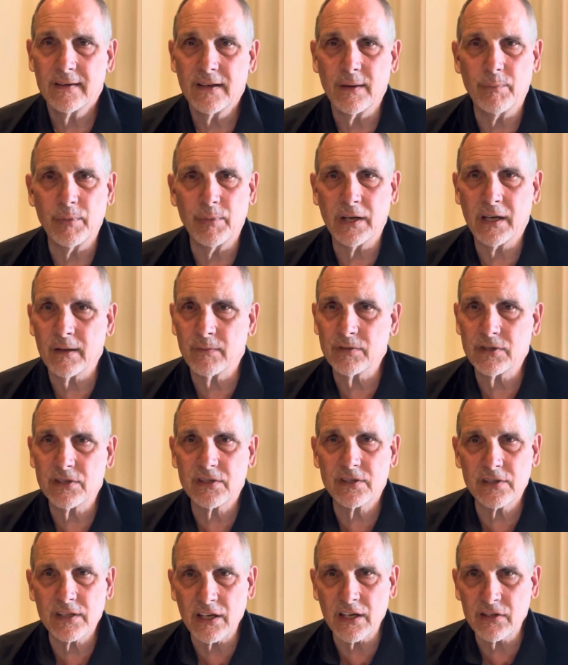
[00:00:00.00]
it becomes
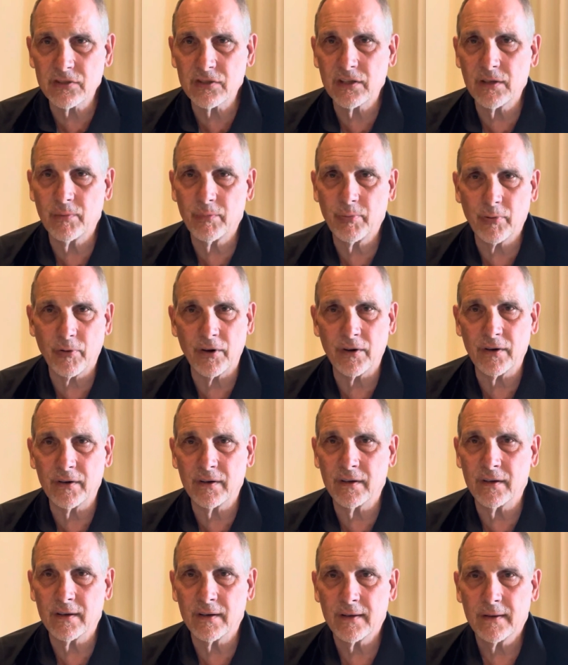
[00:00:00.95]
such an
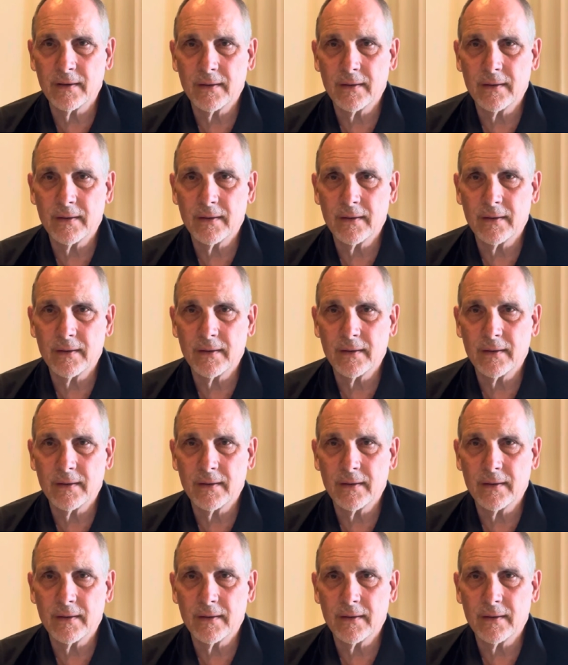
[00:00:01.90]
important